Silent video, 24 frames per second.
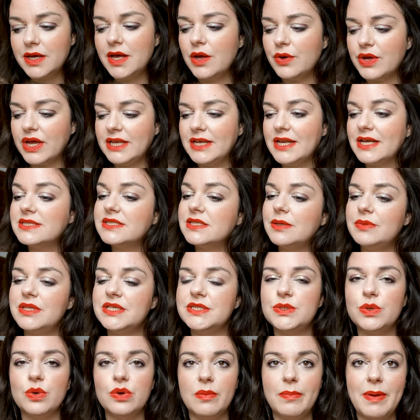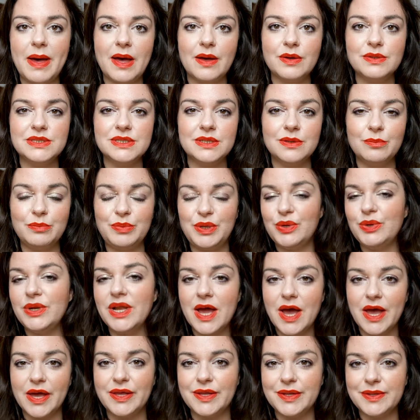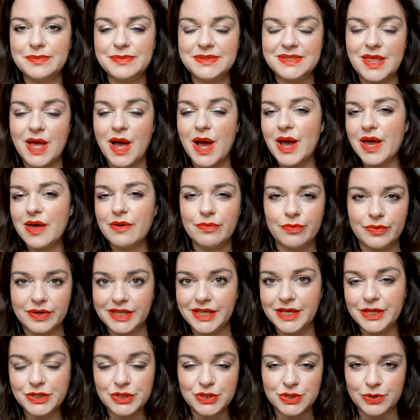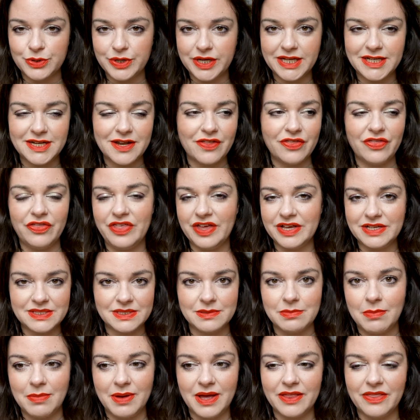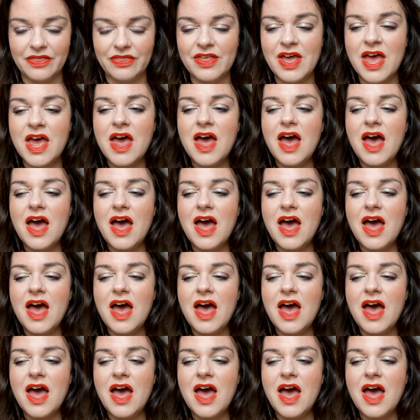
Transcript: Okay, next up, let's talk about beauty items that I really enjoyed this month.